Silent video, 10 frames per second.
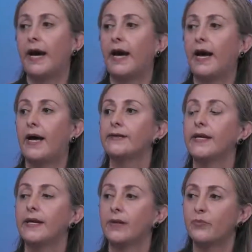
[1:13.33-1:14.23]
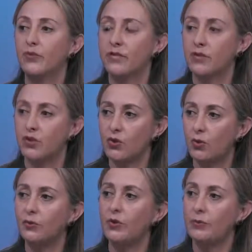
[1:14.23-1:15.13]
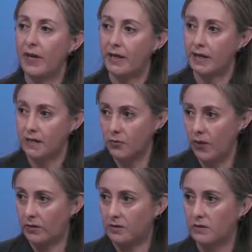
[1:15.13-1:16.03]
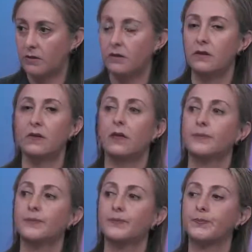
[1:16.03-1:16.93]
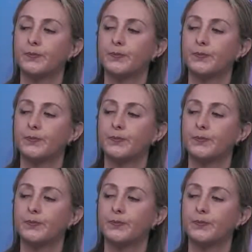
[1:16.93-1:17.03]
Uh, and they can present shoulder pain as well. And these pain, can